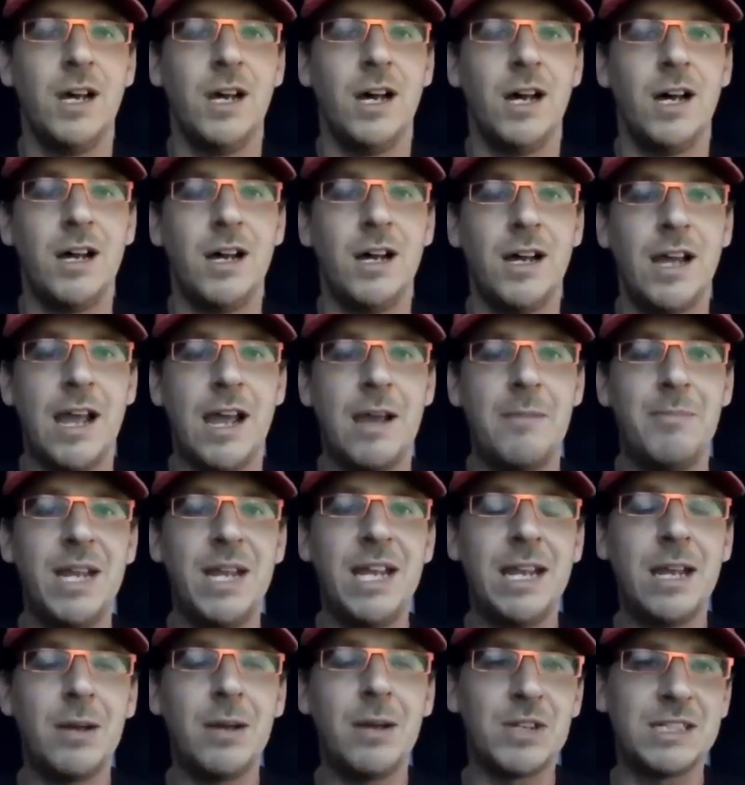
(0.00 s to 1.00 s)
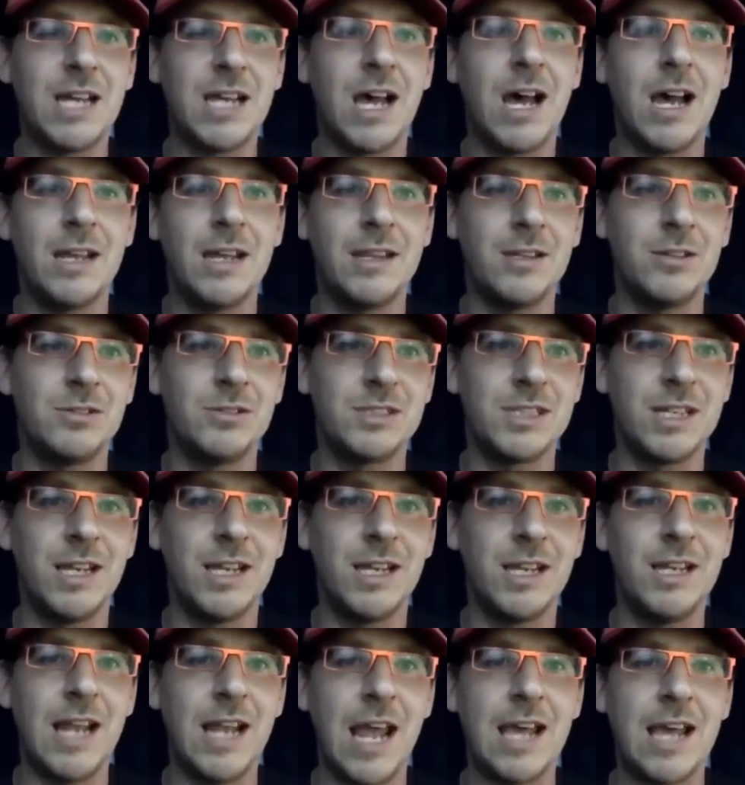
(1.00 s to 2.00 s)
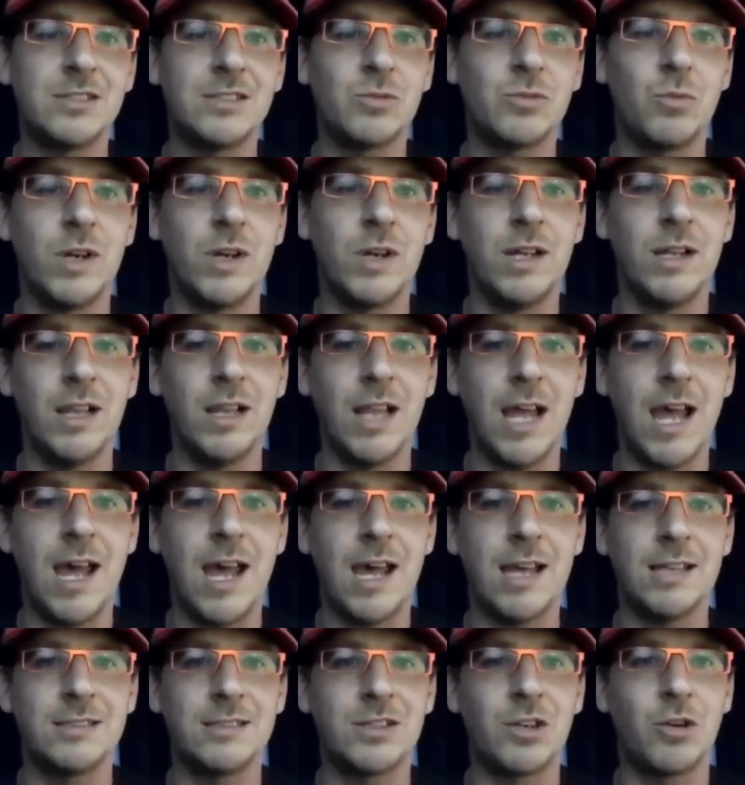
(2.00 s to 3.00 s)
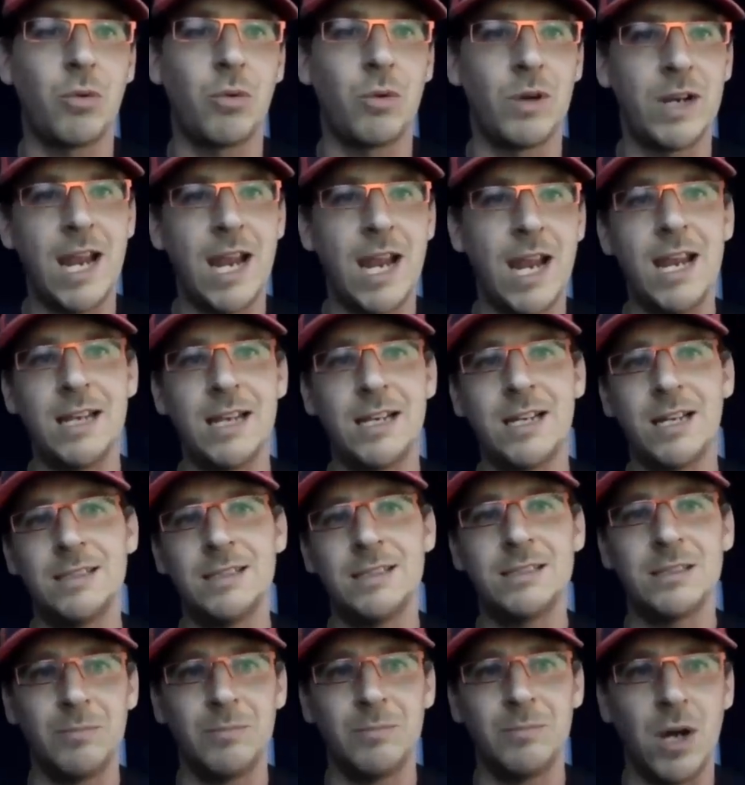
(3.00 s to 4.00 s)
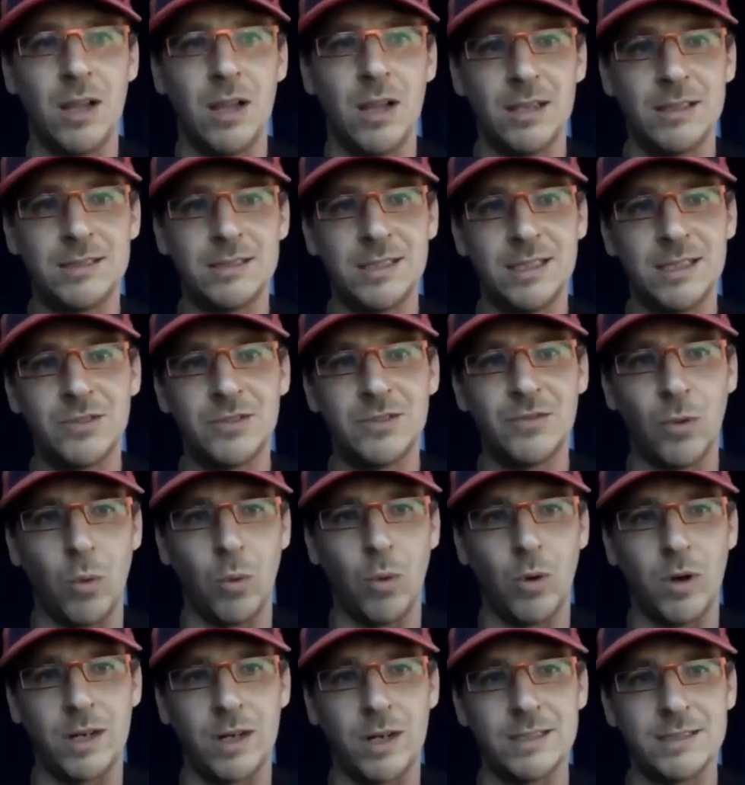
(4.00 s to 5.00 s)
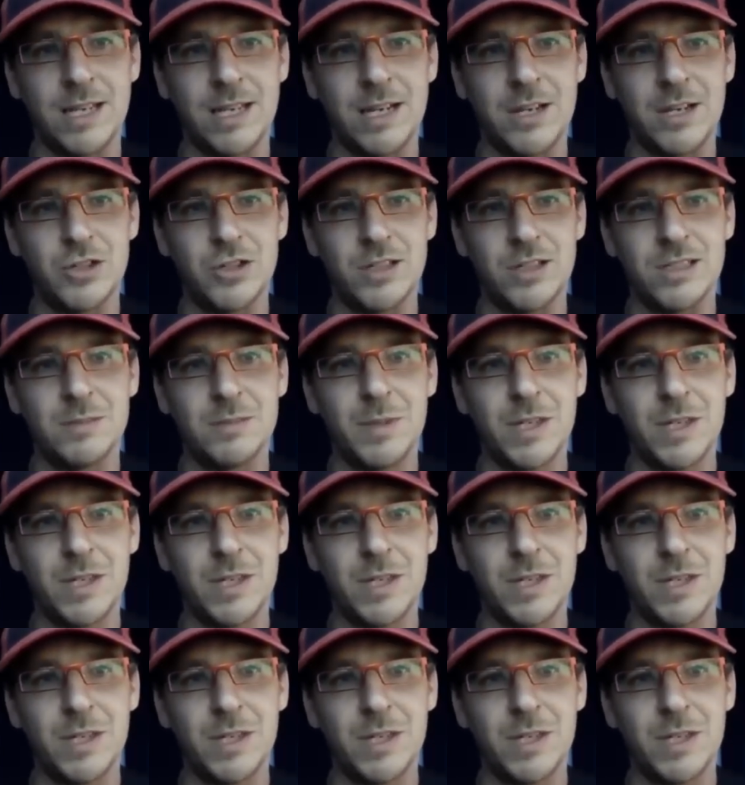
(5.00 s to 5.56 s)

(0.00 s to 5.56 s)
and being able to tie those in as well as create custom policies for organizations,